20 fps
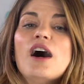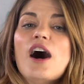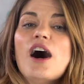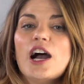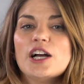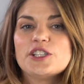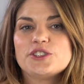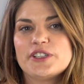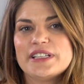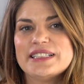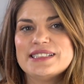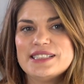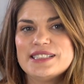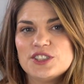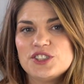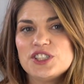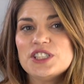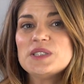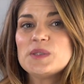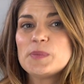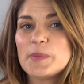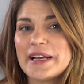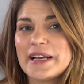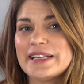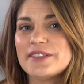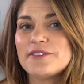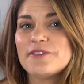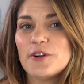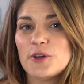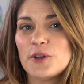Are Transitions
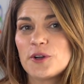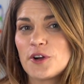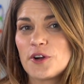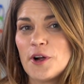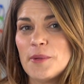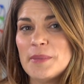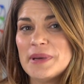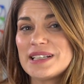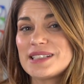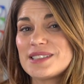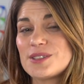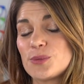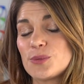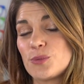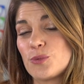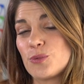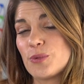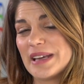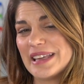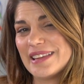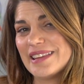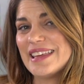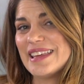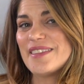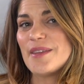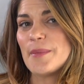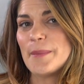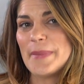brand photochromics really the